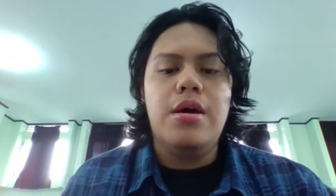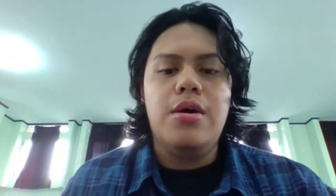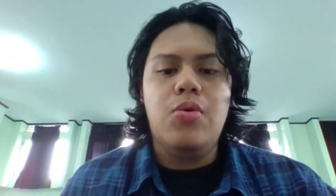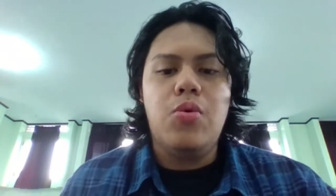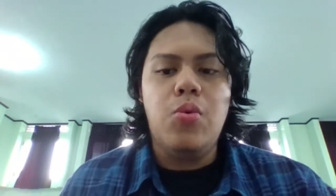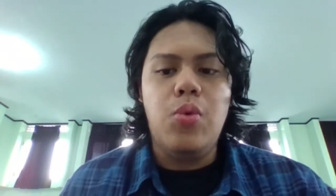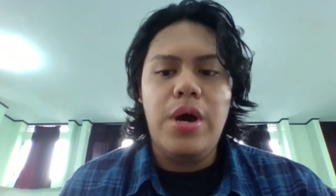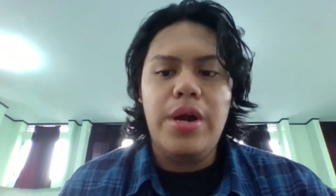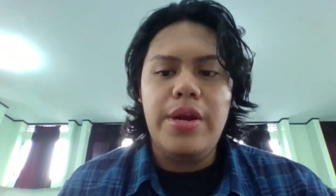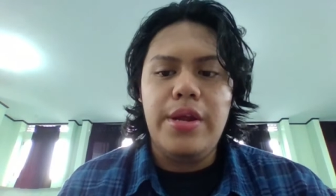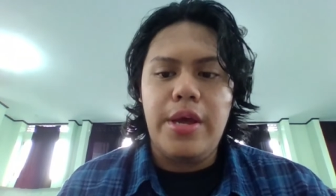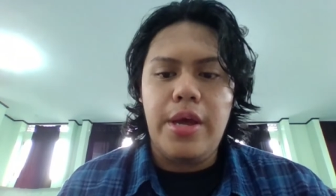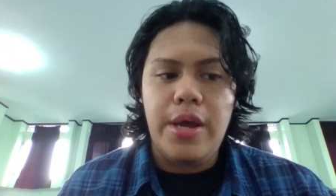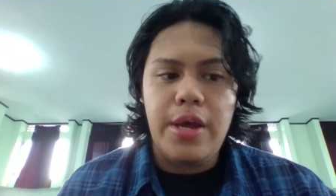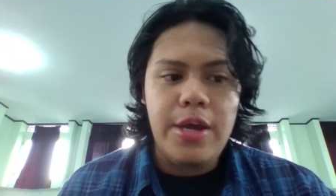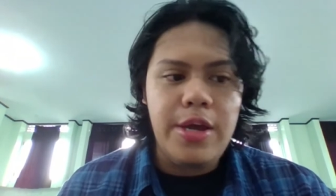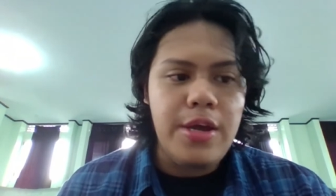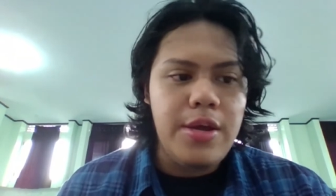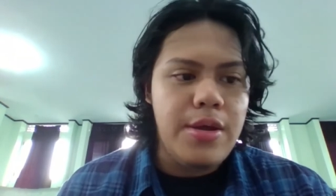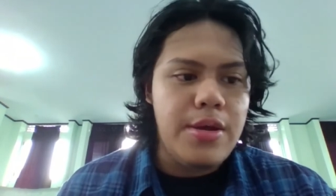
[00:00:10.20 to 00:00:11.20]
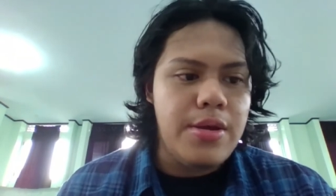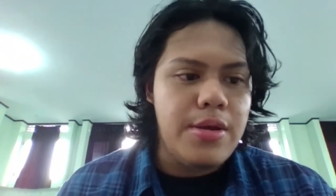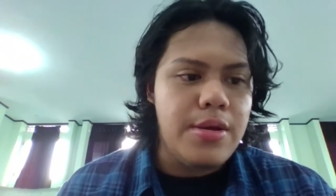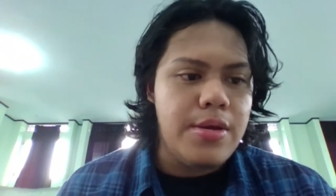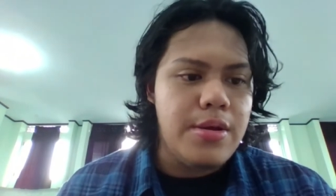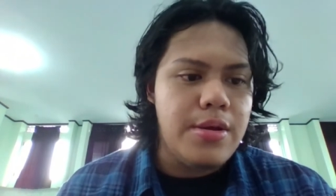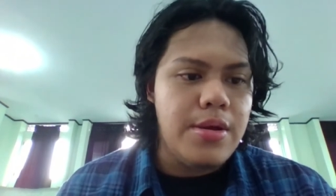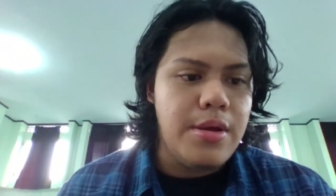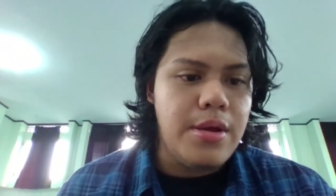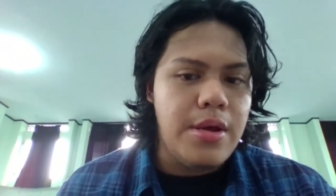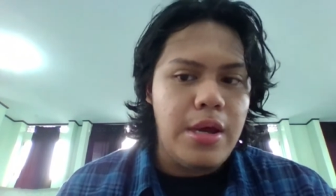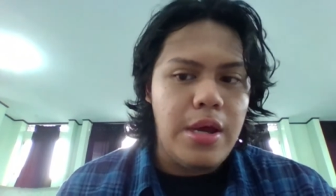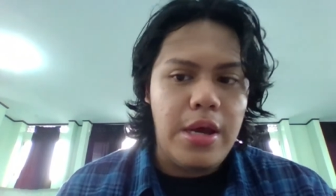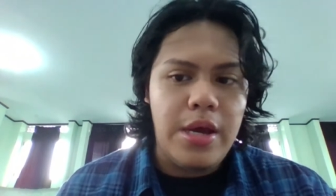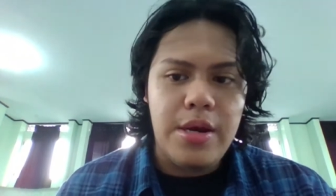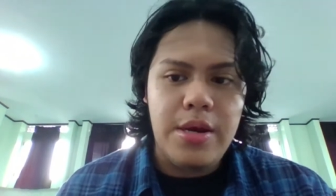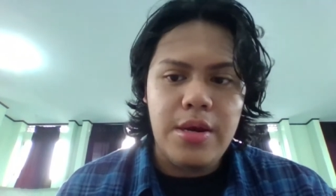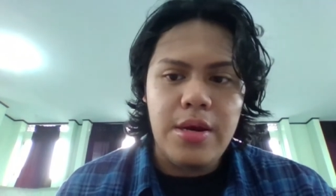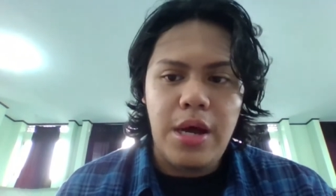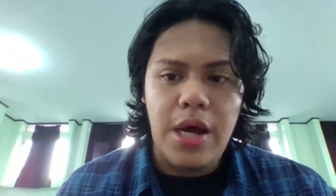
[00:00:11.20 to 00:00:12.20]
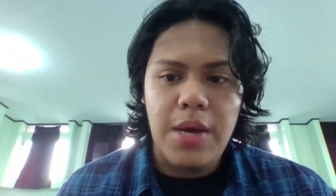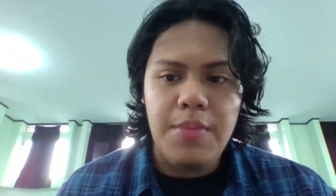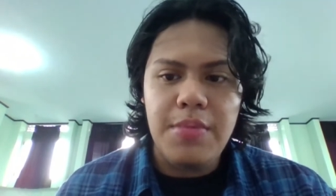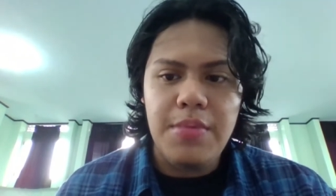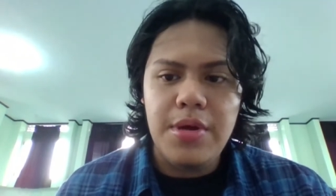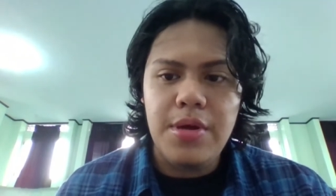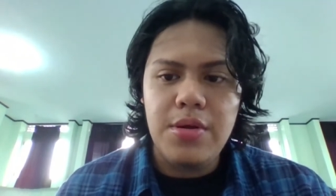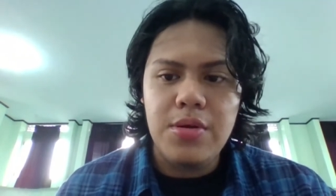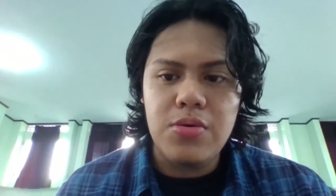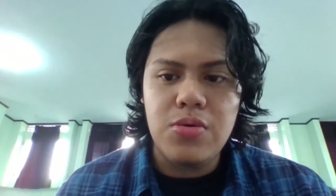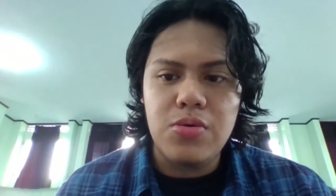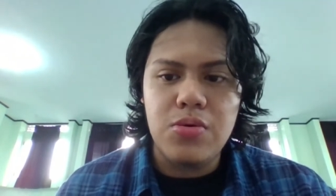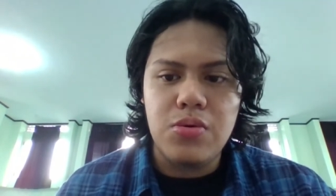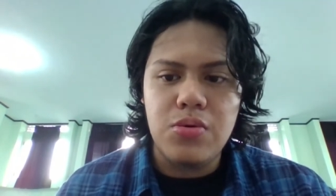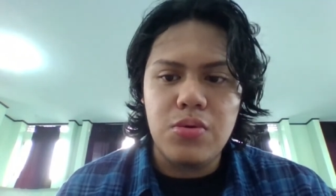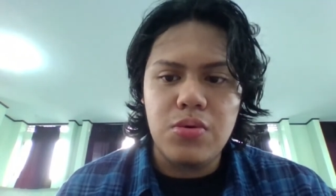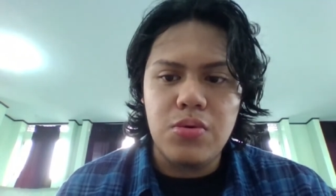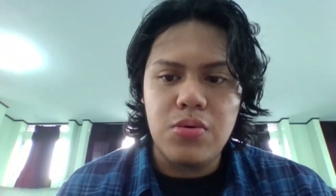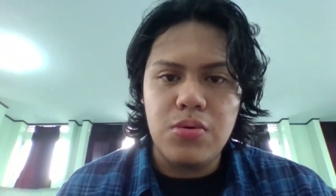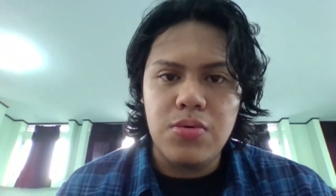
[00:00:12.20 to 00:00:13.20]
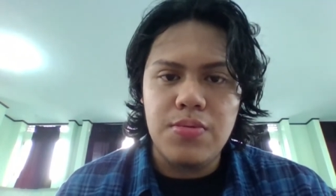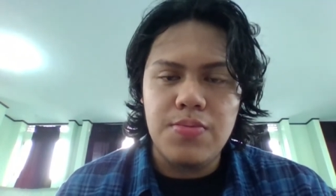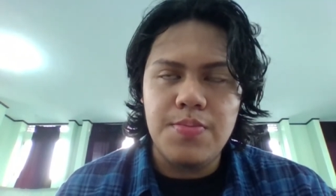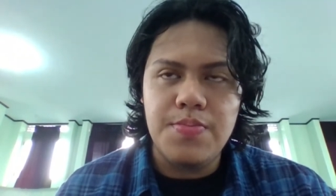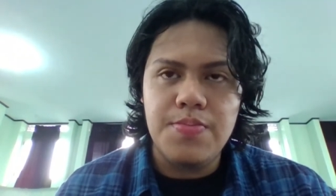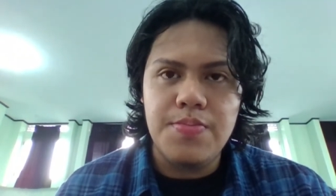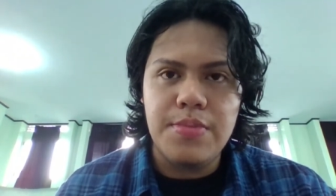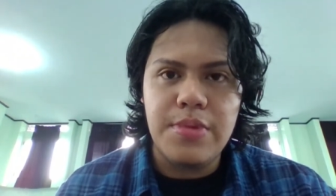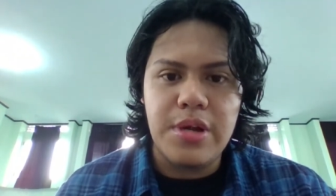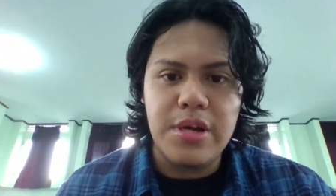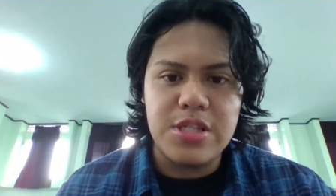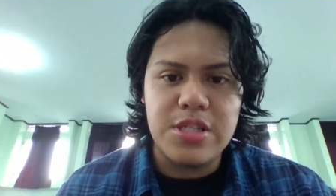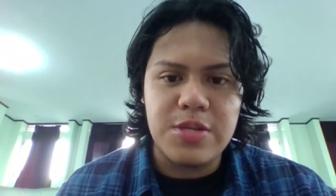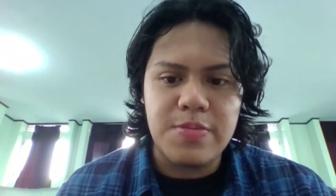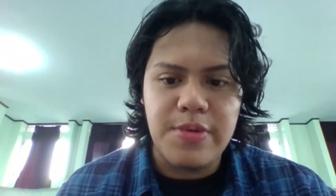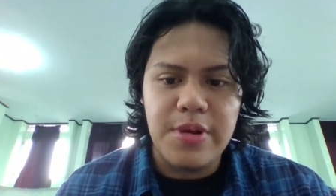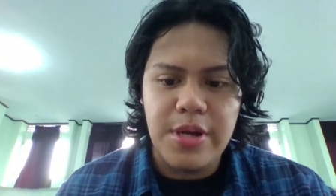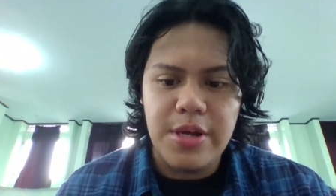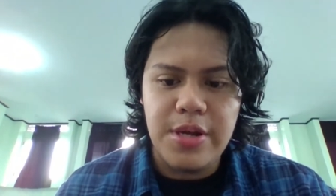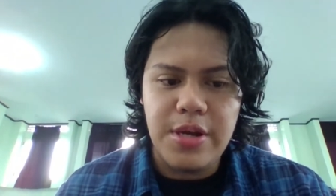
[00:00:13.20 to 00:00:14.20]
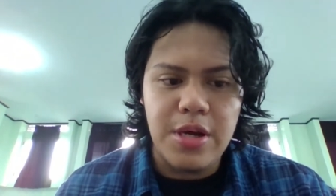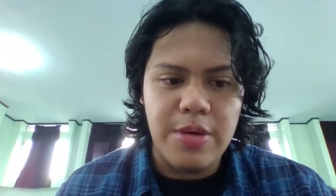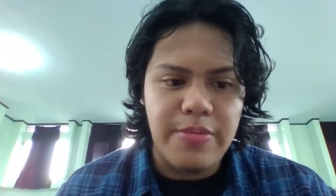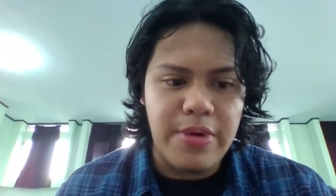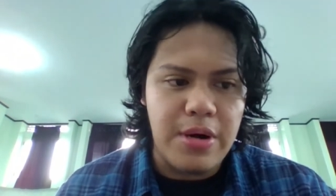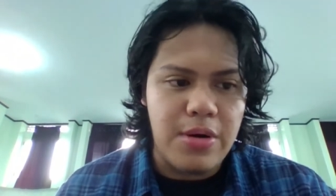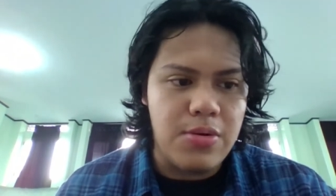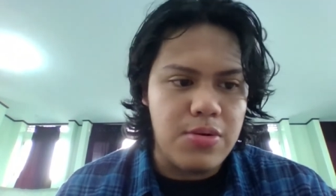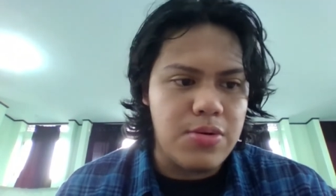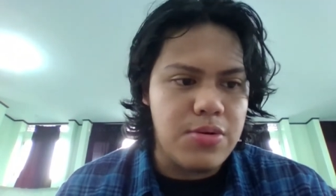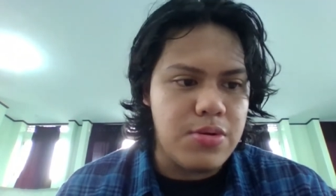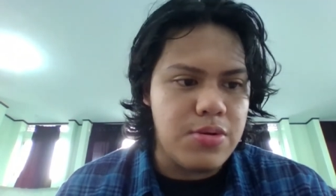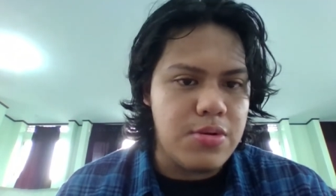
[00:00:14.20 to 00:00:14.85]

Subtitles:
1A, and I'm here to explain about